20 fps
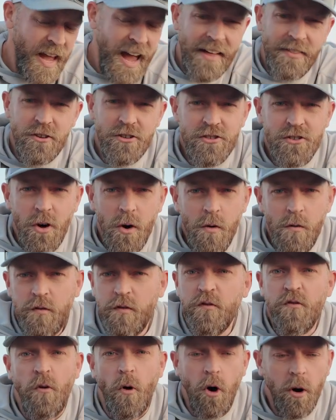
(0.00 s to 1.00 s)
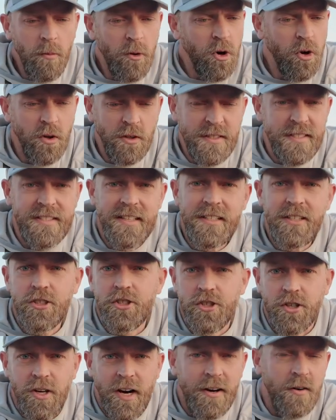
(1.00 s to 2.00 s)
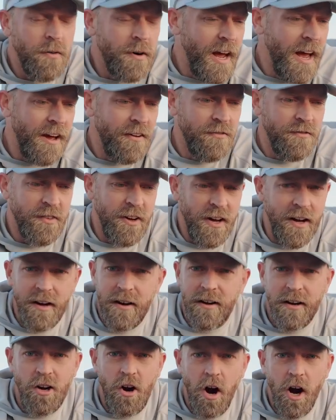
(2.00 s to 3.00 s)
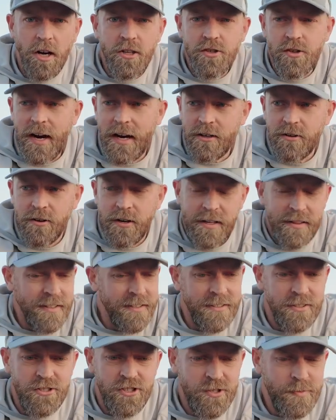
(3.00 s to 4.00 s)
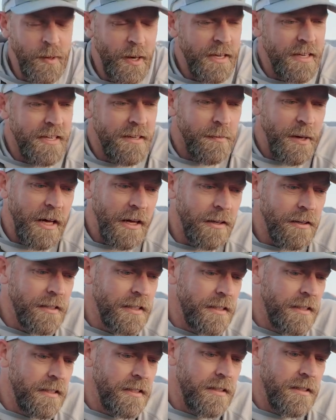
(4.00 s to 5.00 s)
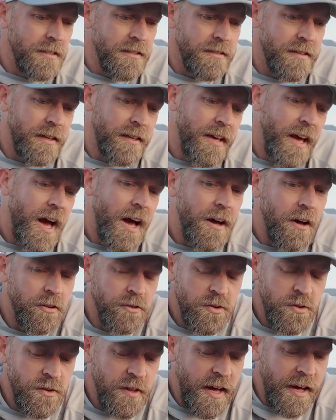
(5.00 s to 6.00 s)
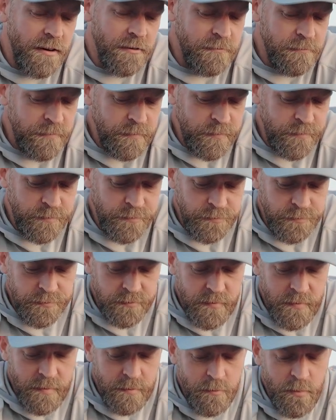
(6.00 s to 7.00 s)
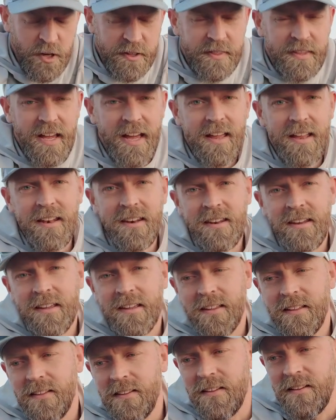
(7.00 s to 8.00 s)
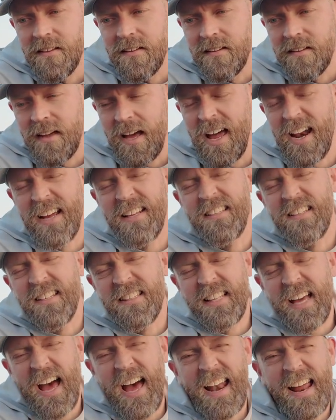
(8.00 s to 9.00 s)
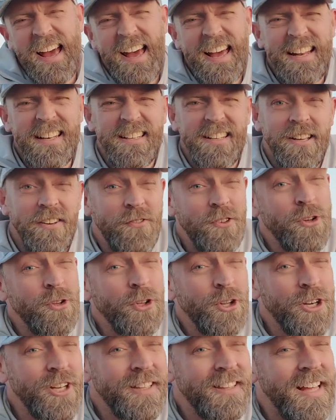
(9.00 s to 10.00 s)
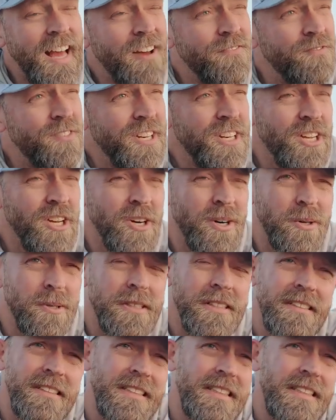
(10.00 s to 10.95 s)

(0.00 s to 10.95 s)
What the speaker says: And there's no formal signature. I don't have a contract or anything. It's just by email saying, yeah, I'll do that. But then, and I did that. And if you look at that video,